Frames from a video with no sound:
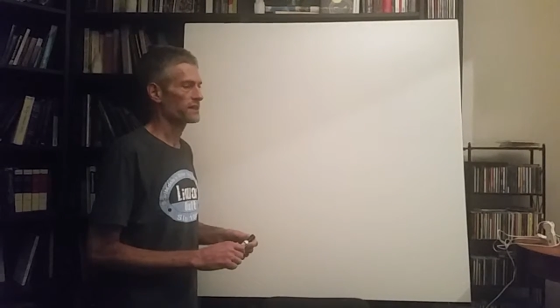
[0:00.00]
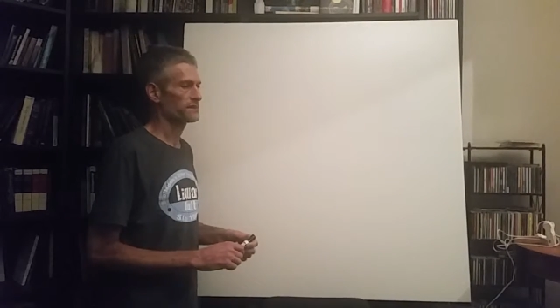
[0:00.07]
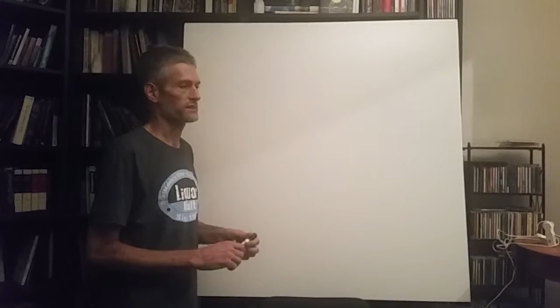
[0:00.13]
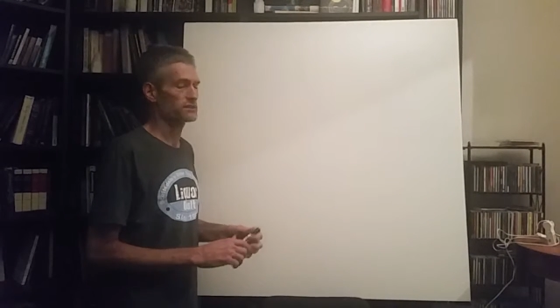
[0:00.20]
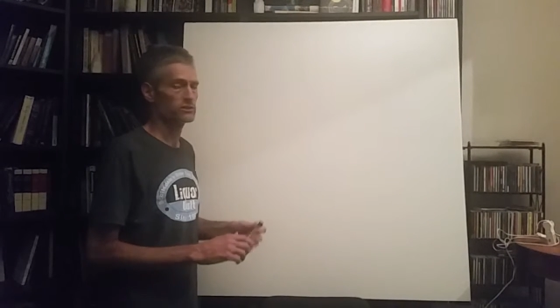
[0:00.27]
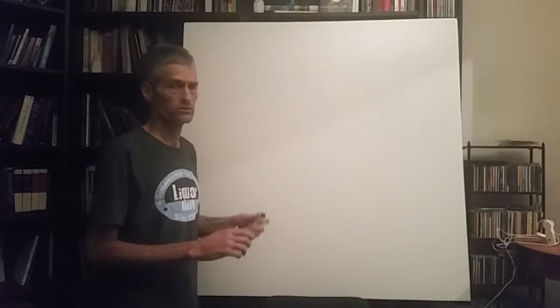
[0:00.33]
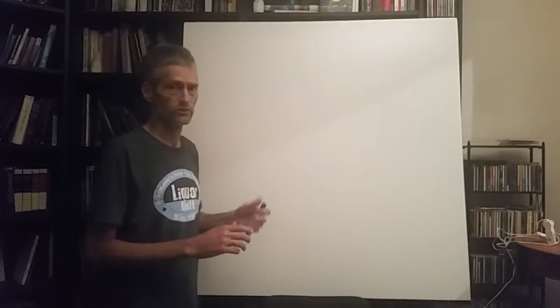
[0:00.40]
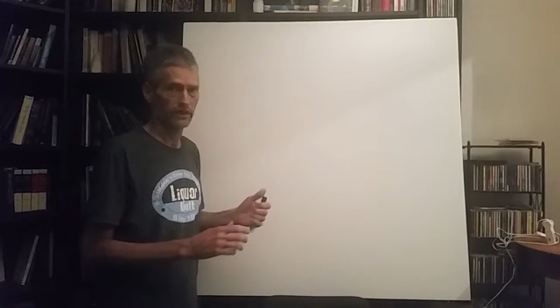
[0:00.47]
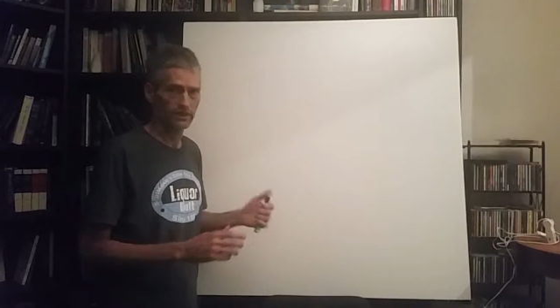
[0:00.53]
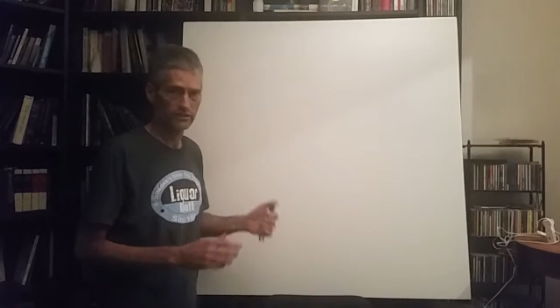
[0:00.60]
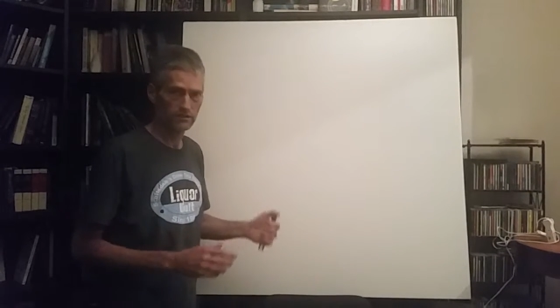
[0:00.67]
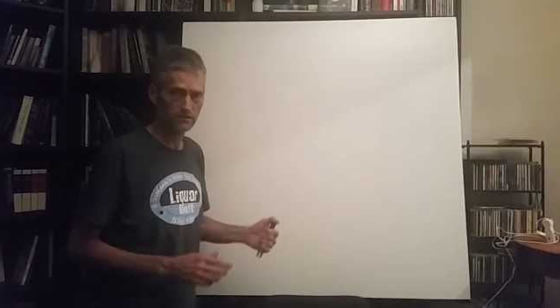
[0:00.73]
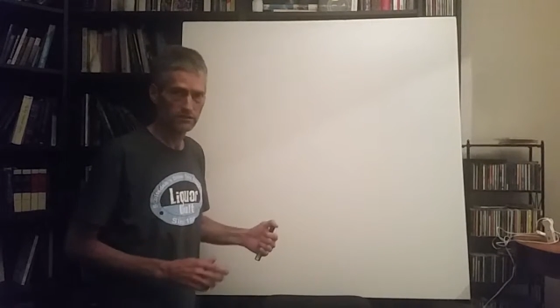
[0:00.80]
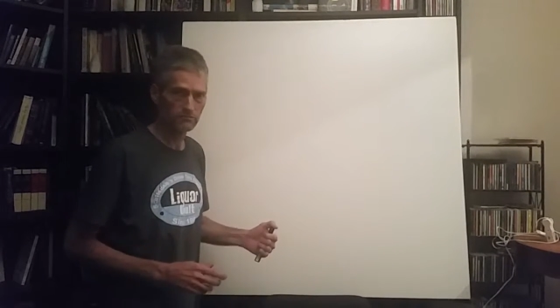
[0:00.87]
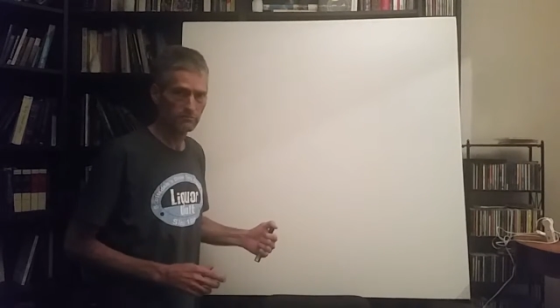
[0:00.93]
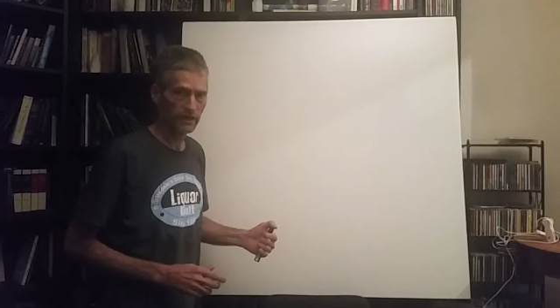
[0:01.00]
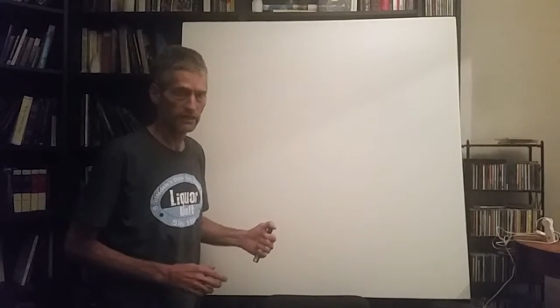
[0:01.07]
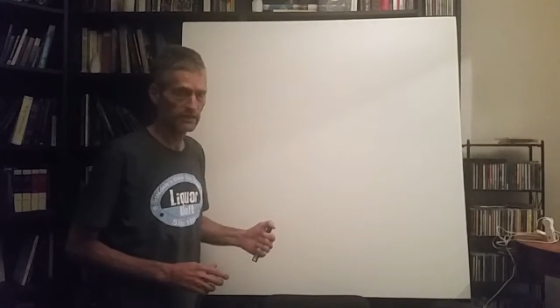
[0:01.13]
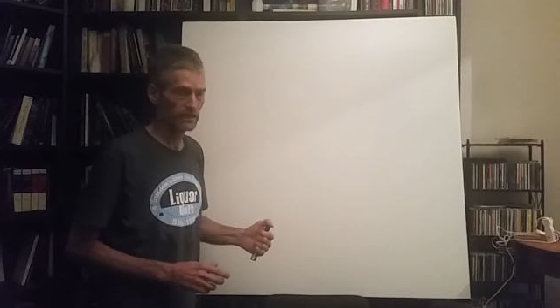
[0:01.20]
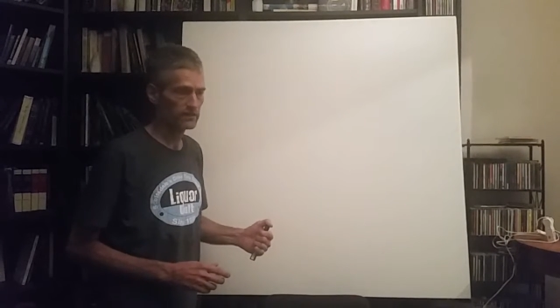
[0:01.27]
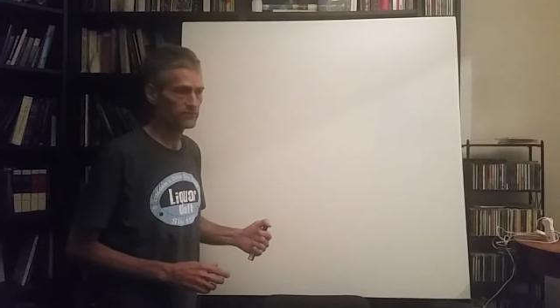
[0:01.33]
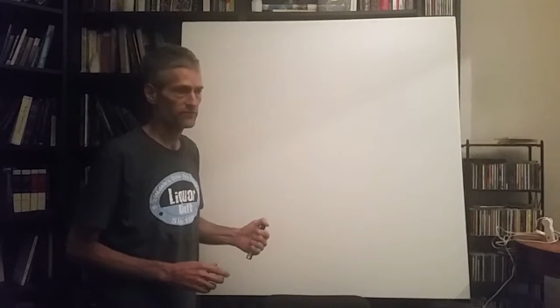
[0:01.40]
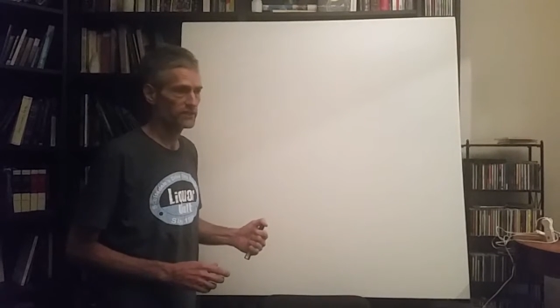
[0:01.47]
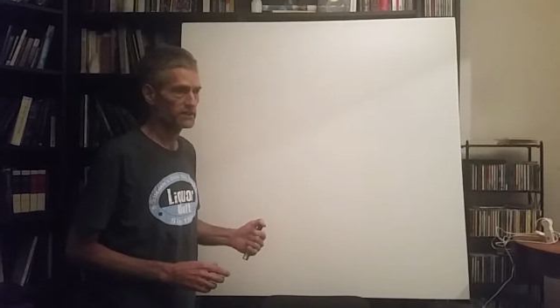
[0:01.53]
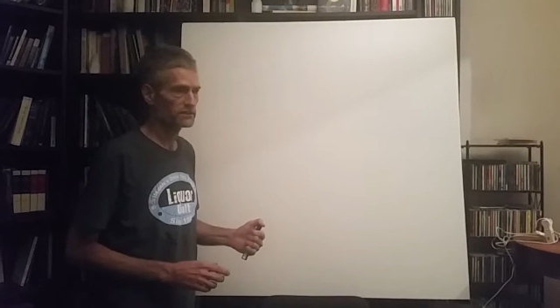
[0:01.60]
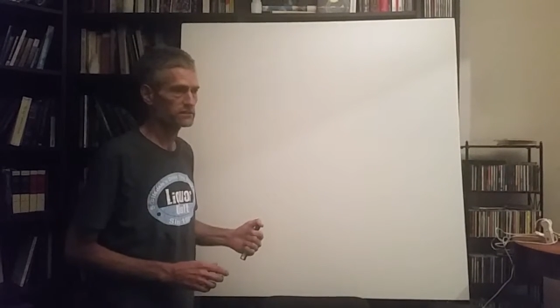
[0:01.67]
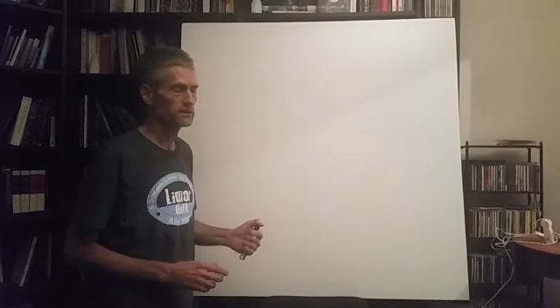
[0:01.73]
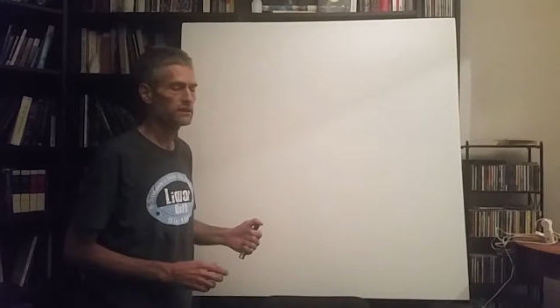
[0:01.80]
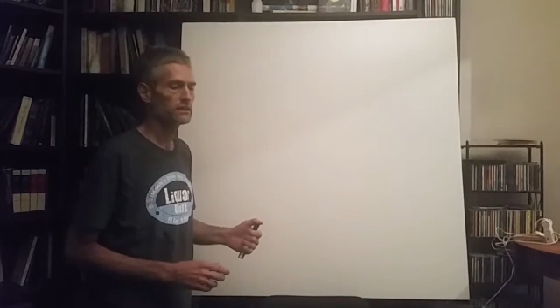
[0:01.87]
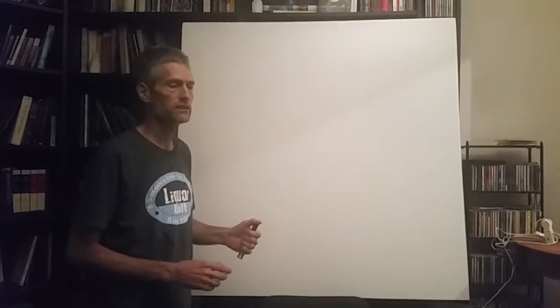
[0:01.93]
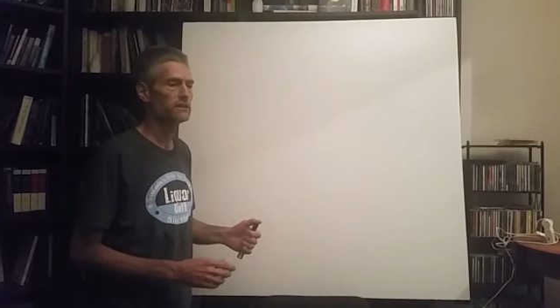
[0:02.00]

on the strength of the magnetic field,